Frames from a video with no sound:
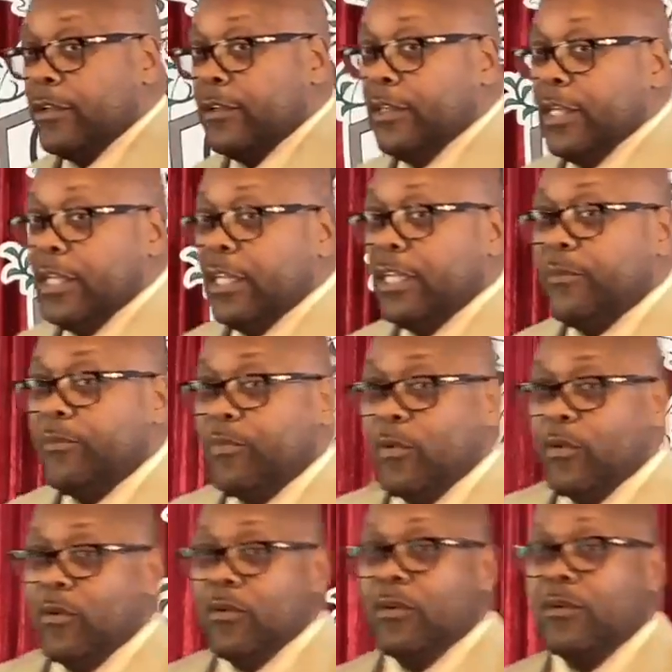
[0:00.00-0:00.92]
Then he
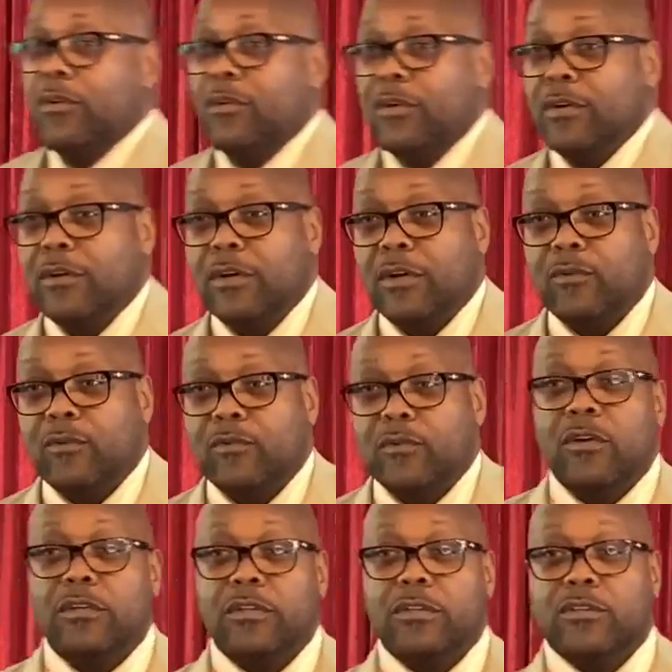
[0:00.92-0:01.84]
pulled a
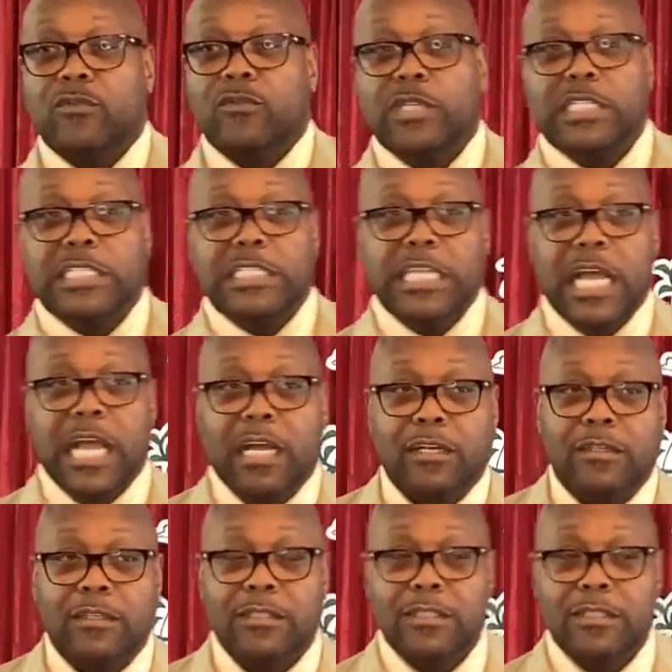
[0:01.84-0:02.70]
roll of twenties out.